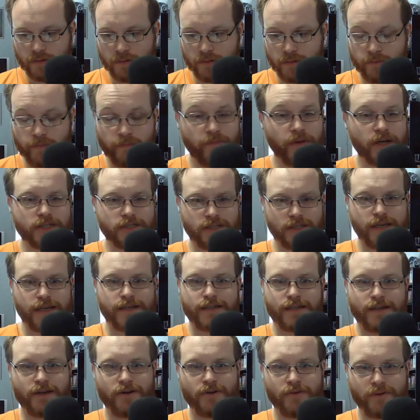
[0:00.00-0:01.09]
much
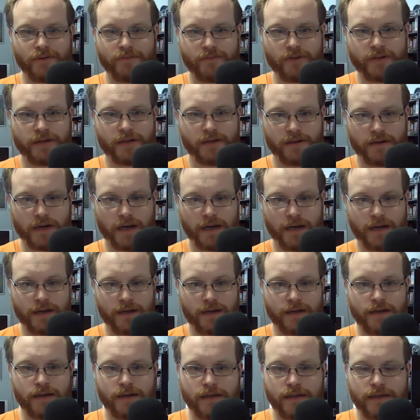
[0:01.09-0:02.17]
like, you know, when we were
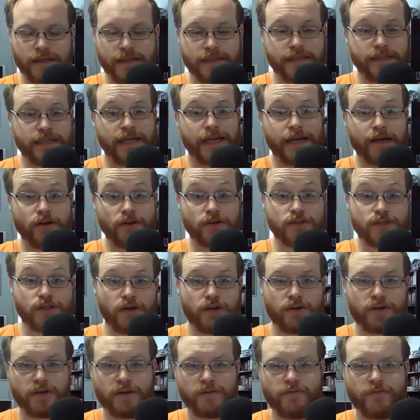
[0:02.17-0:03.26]
in the
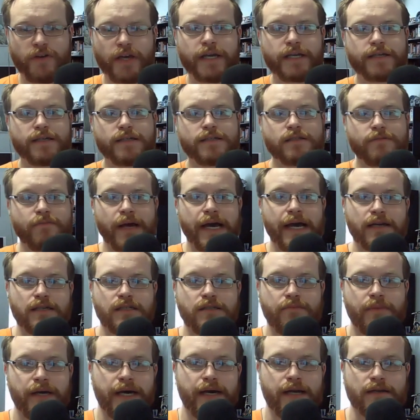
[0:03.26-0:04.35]
Arizona-Vegas
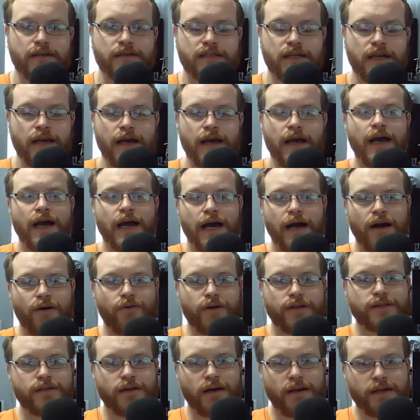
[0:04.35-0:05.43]
back-to-backs, how
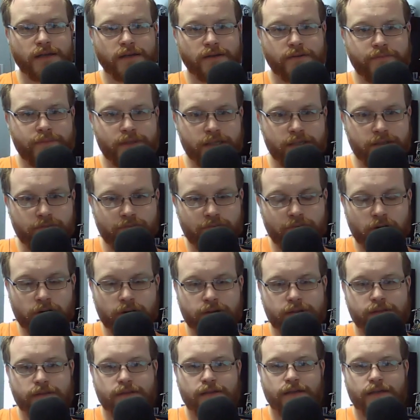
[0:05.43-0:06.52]
we thought it'd be
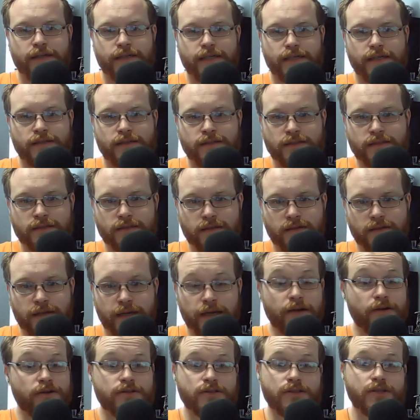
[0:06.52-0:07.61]
Martin against
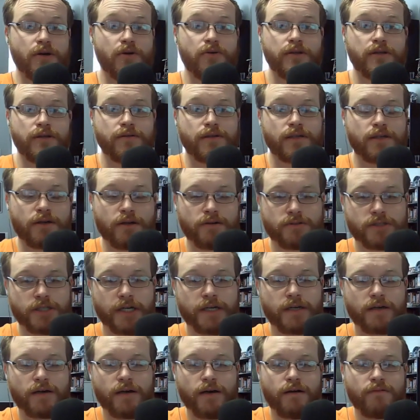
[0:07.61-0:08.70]
Arizona and
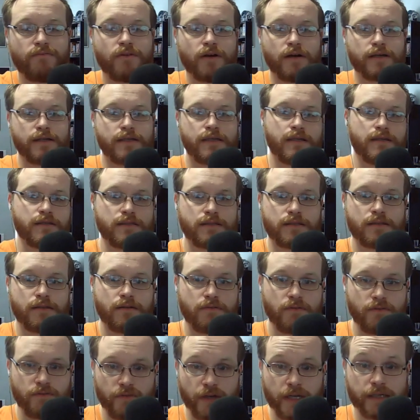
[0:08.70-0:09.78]
Kochetkov against
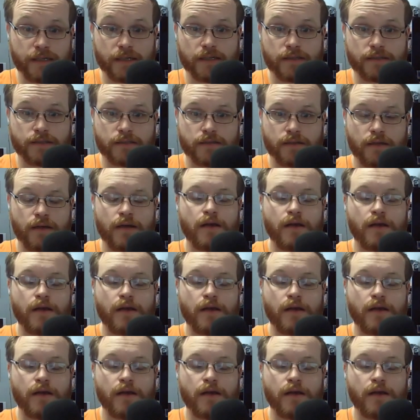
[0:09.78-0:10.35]
Vegas.